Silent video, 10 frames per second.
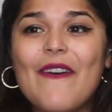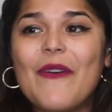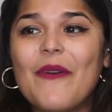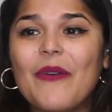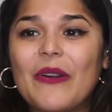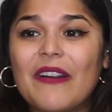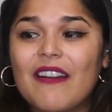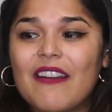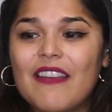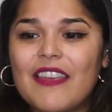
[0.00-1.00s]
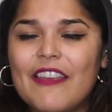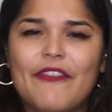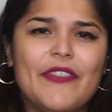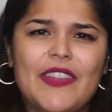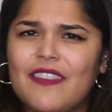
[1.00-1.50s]
or
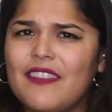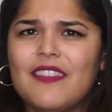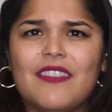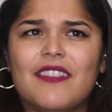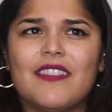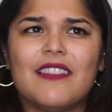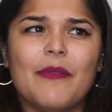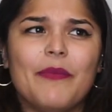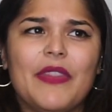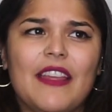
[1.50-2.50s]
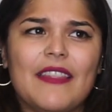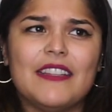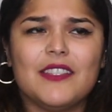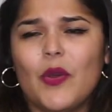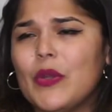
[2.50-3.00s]
if it's something
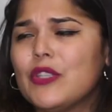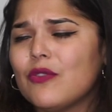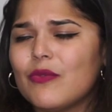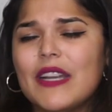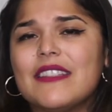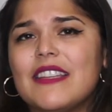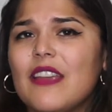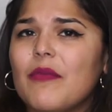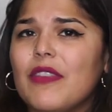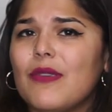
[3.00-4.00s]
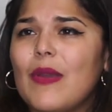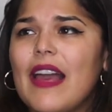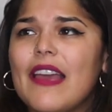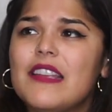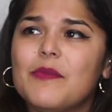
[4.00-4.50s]
that's going to resonate with you
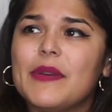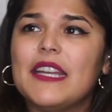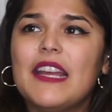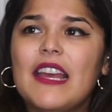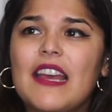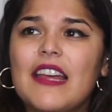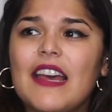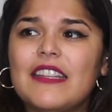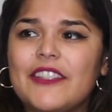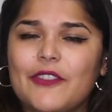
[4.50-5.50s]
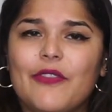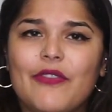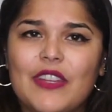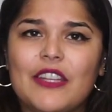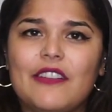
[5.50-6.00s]
guys, but I just
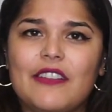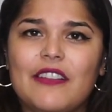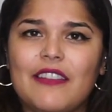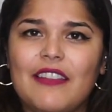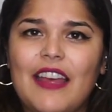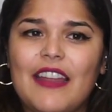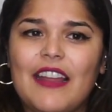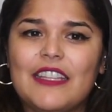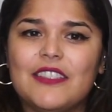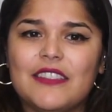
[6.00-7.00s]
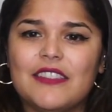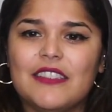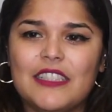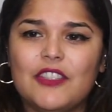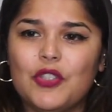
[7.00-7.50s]
feel that I just
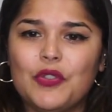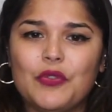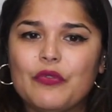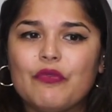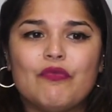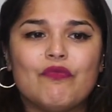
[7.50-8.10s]
needed to